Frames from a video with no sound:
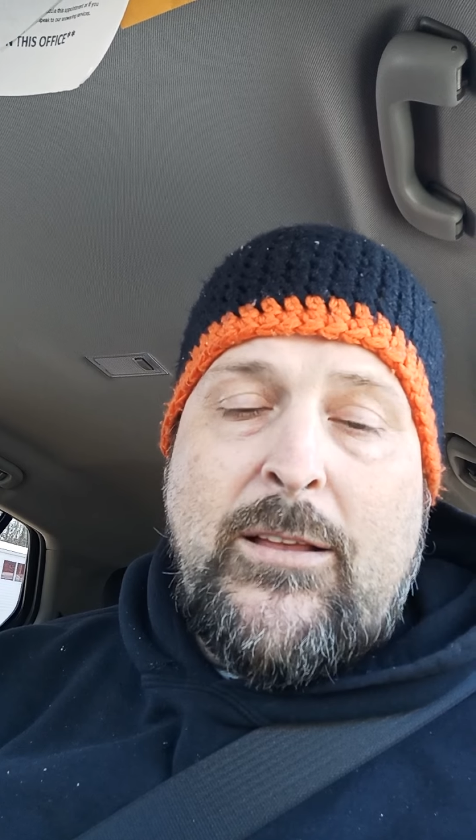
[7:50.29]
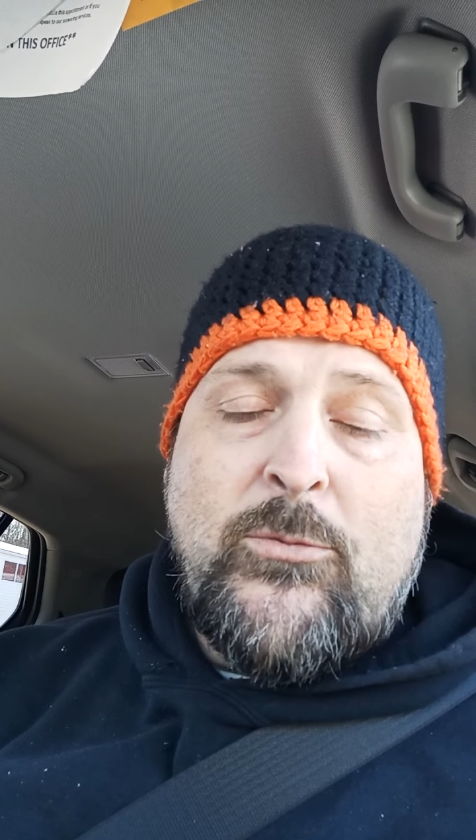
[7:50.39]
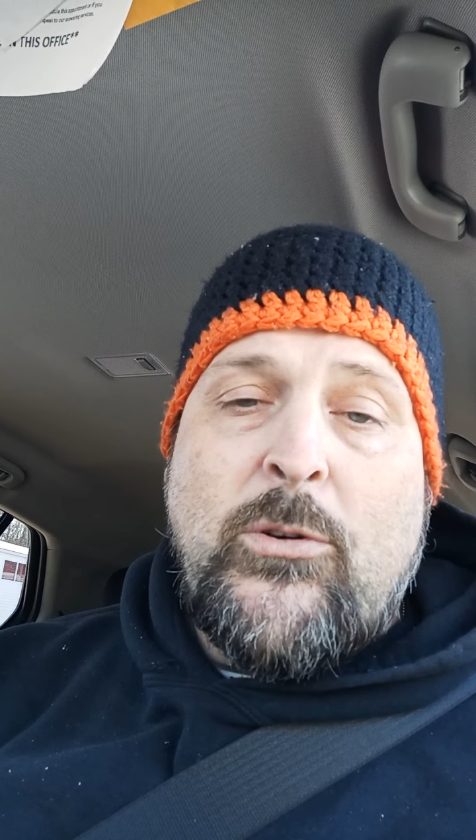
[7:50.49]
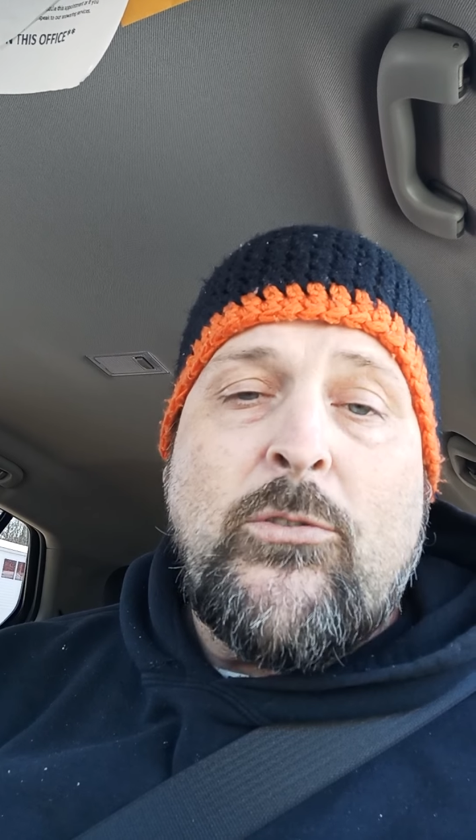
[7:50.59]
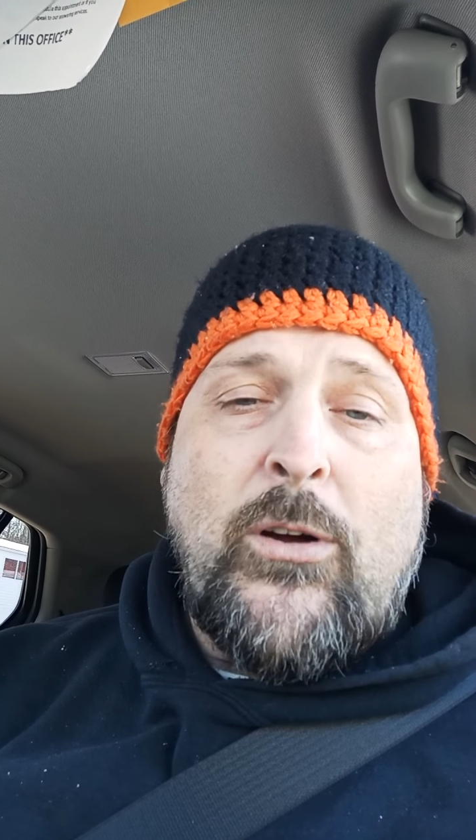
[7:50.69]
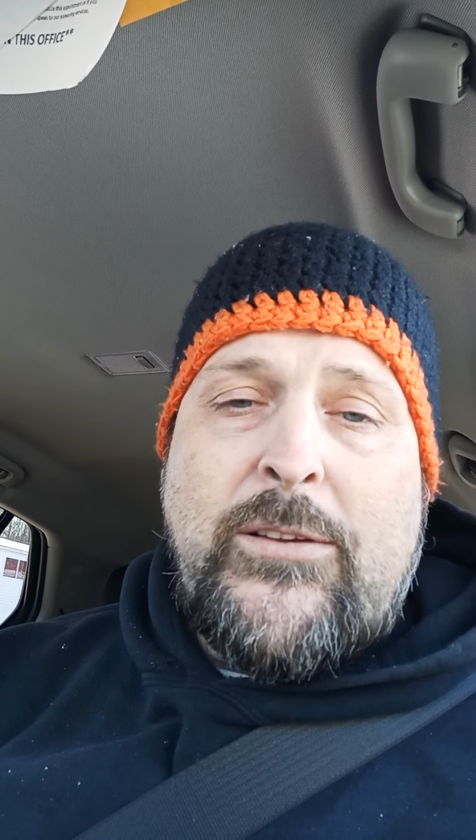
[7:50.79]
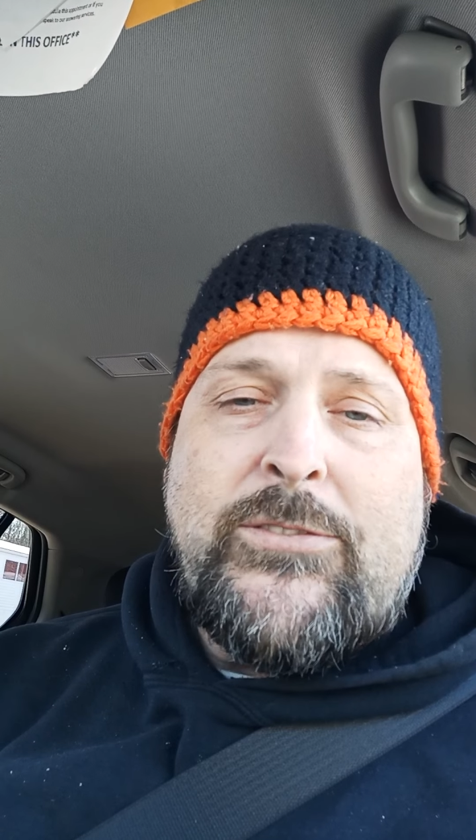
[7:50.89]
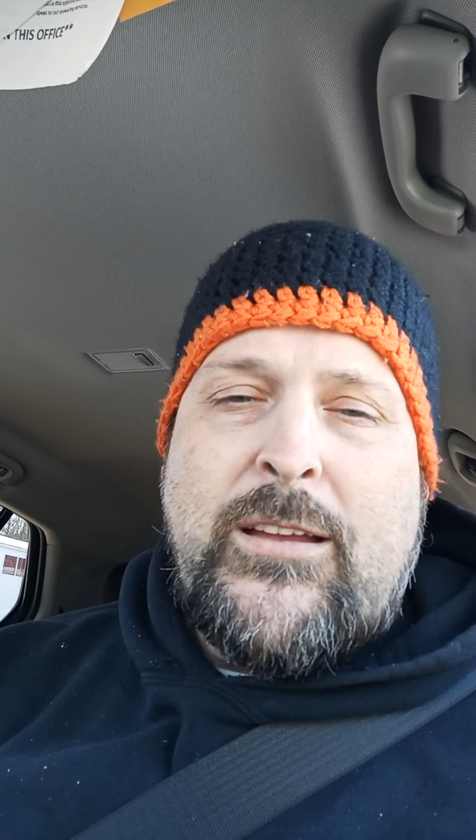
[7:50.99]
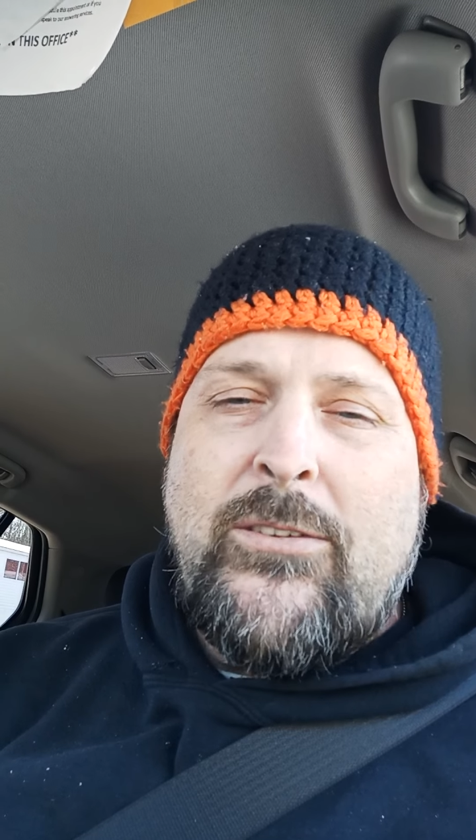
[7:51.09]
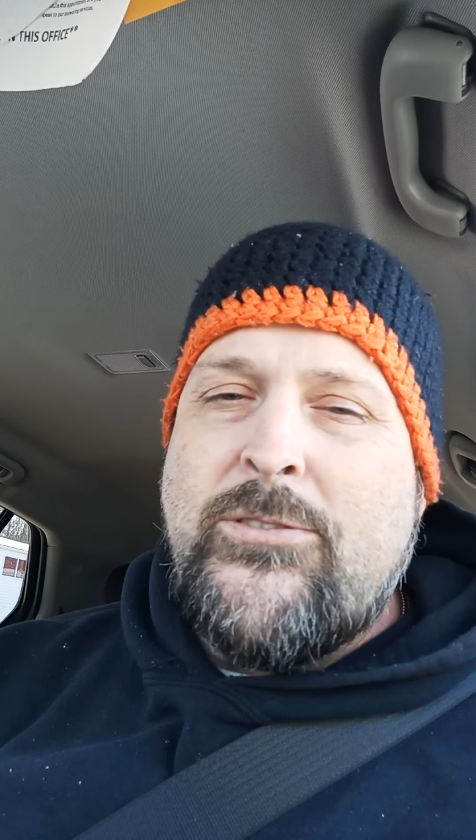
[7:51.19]
That's what
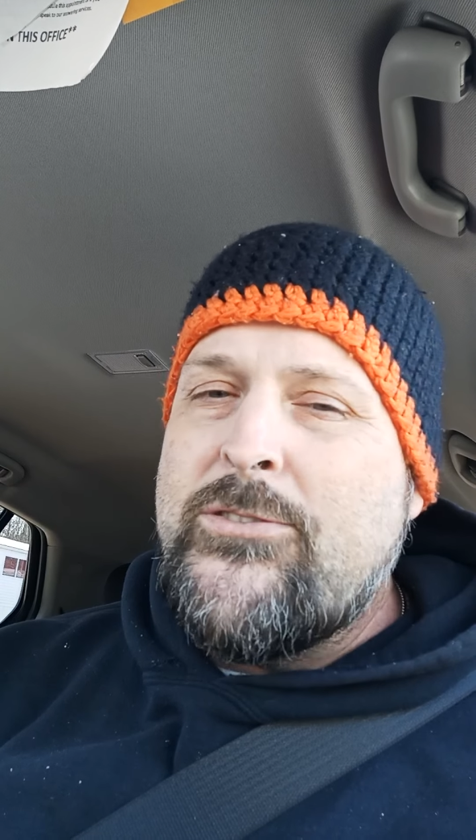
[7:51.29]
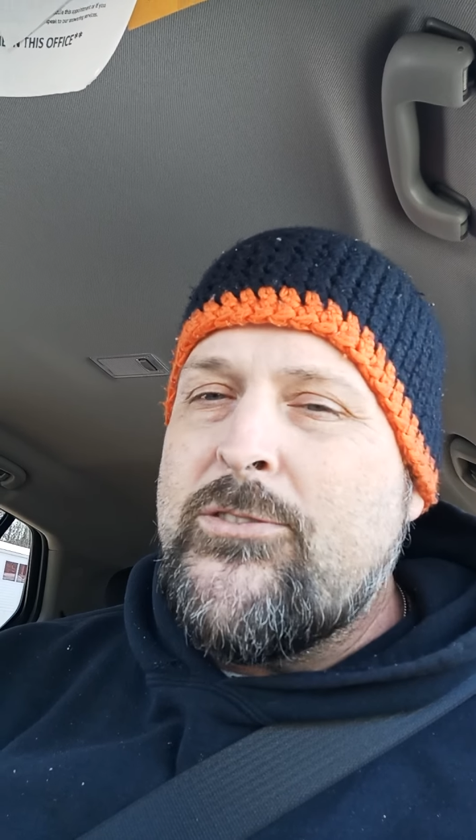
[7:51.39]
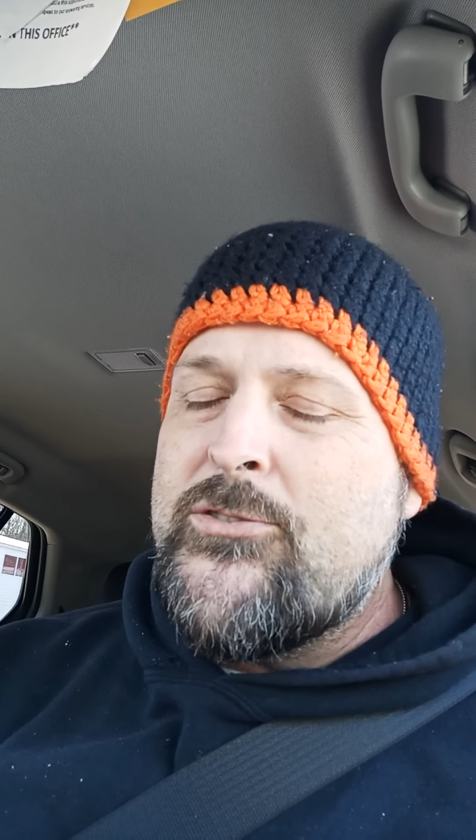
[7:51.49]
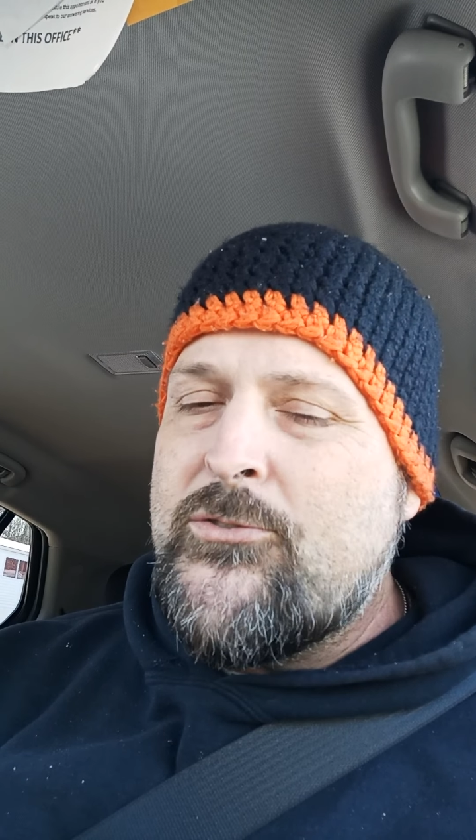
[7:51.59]
Christ tells us to